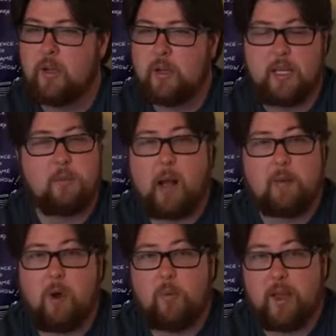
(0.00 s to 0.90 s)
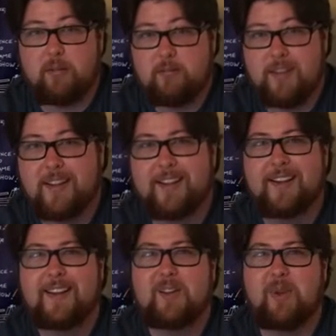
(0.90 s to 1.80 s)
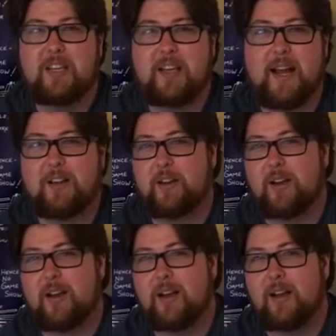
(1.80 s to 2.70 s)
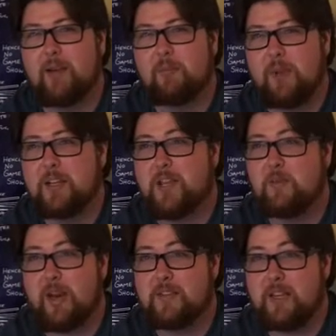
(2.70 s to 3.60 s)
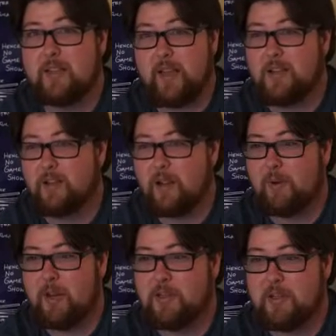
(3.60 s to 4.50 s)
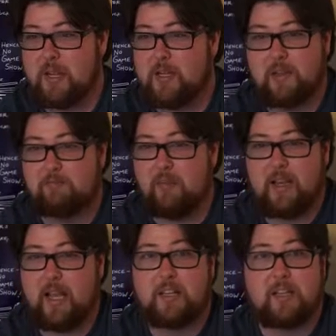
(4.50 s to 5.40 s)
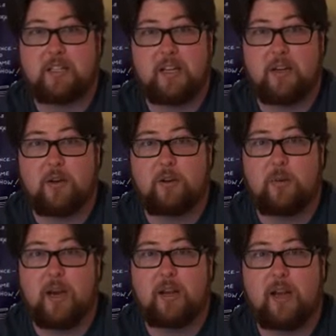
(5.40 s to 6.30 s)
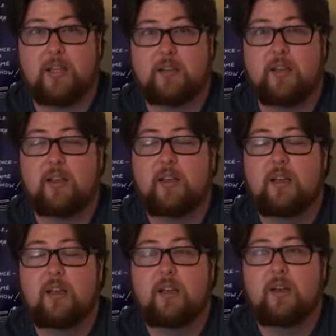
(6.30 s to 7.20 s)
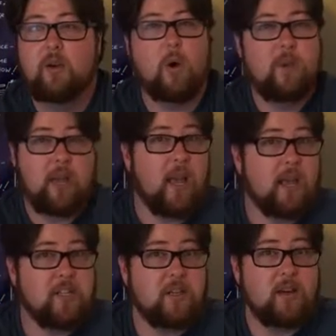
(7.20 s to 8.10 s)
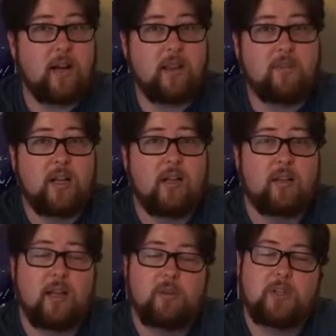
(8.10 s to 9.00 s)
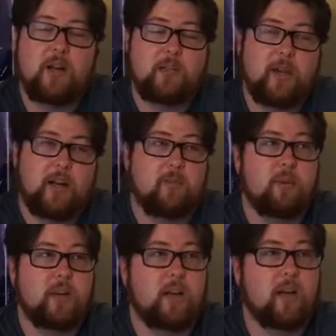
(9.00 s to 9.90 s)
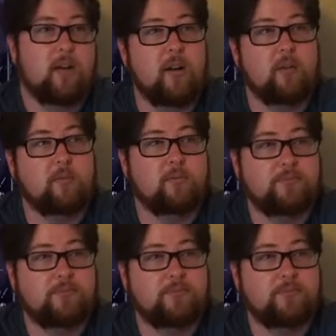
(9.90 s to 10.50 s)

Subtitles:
He probably won't win Best Actor. Based on what I've seen in the Oscar nominations, I guess it's going to go to Ryan Gosling. Who, he's good. I love La La Land. We talked about it, but I don't know.